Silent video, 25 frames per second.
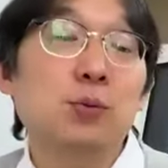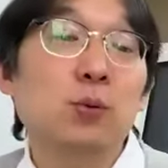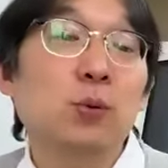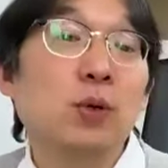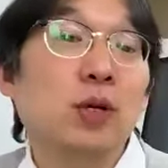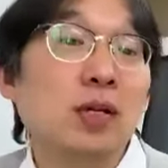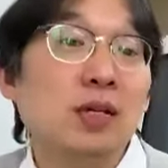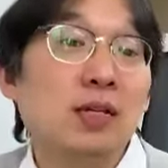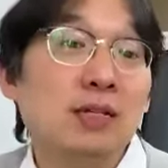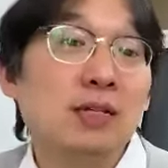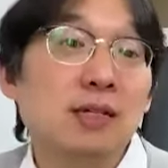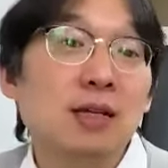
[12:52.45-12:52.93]

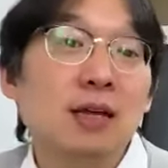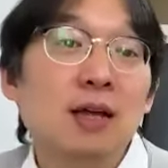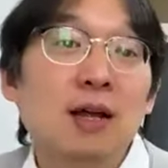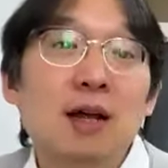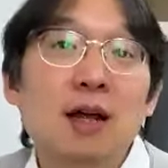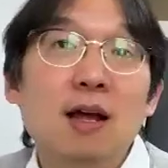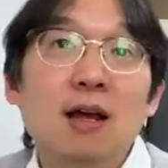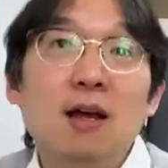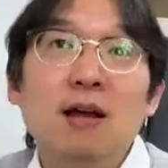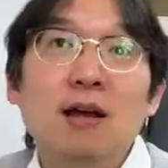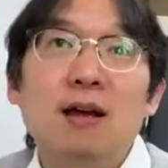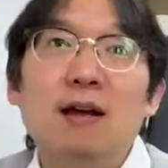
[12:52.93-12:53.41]
Suisse,
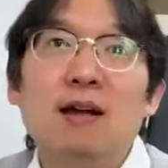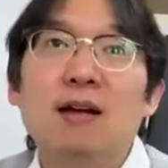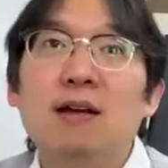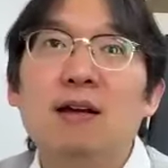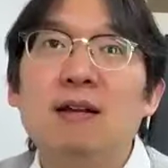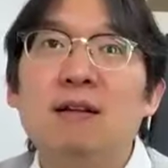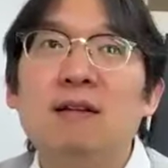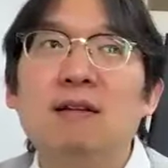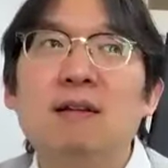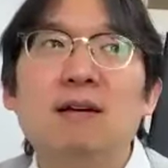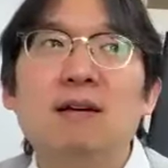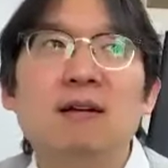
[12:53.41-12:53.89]

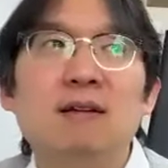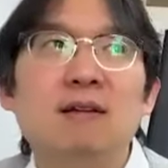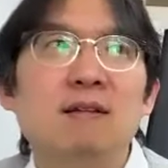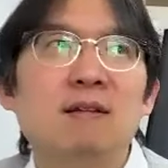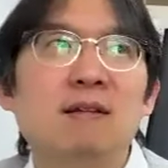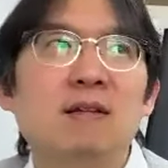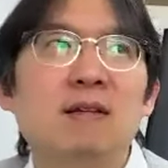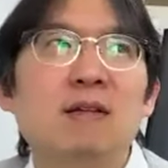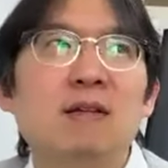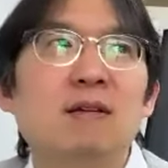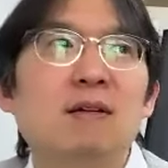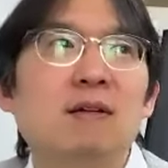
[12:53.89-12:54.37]
and
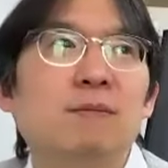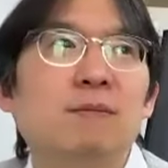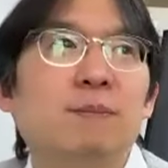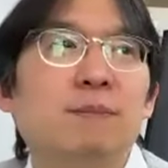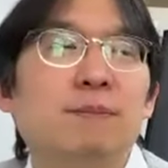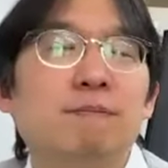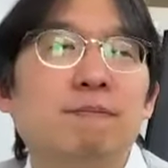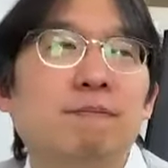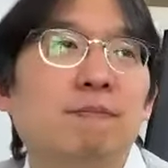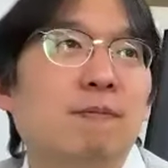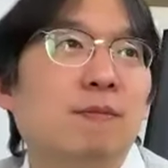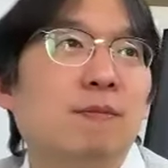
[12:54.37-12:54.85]
then
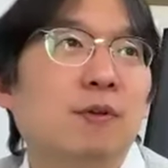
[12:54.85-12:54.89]
the